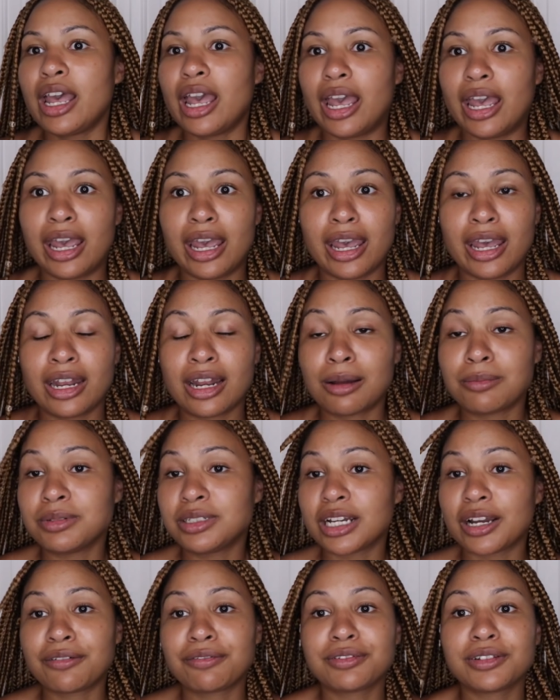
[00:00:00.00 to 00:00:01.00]
And I'm
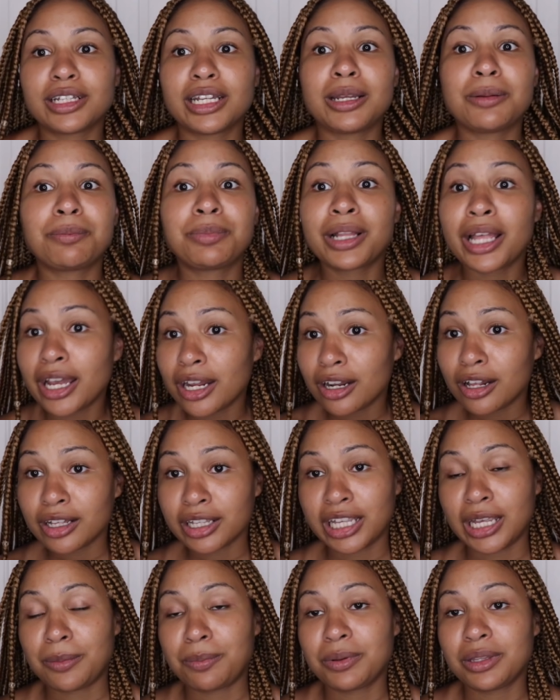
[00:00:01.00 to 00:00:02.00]
definitely planning on
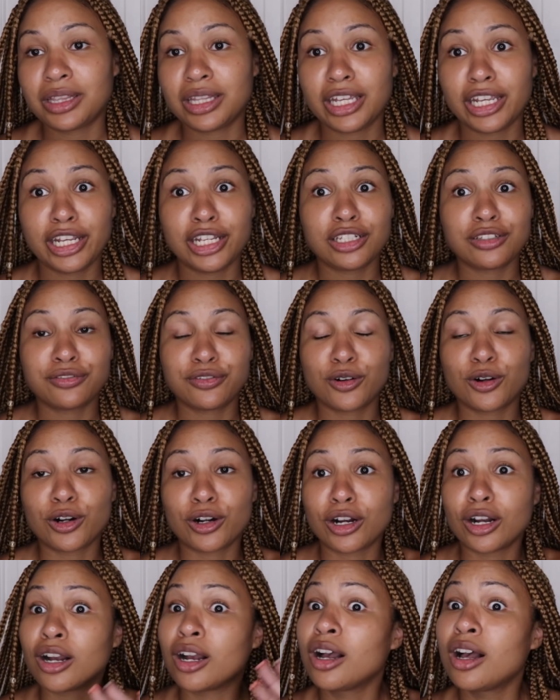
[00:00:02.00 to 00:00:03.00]
keeping these
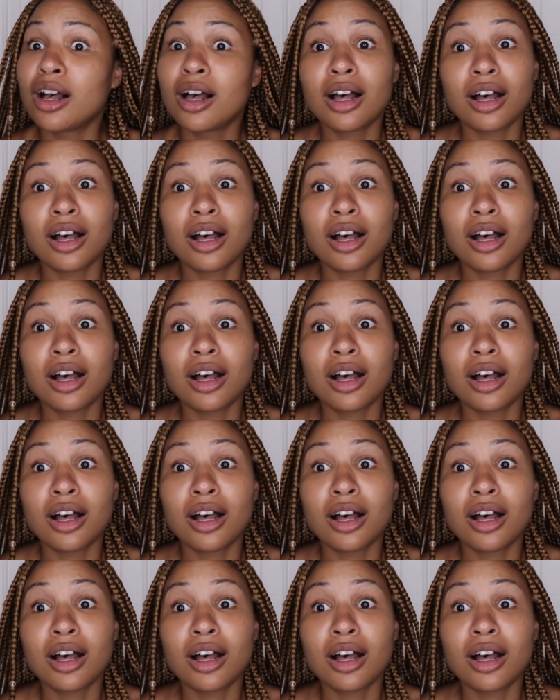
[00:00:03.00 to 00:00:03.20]
for,